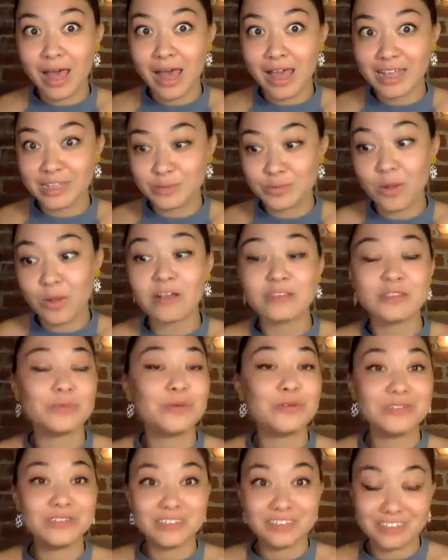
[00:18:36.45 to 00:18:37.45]
it's
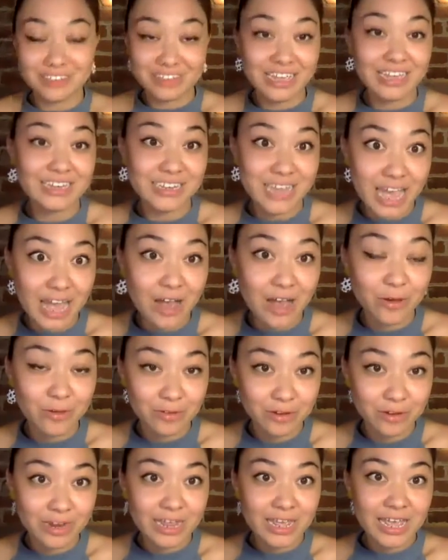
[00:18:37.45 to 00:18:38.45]
possible to sit
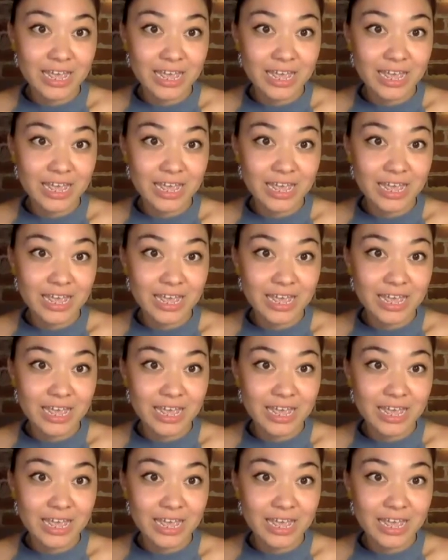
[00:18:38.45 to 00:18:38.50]
down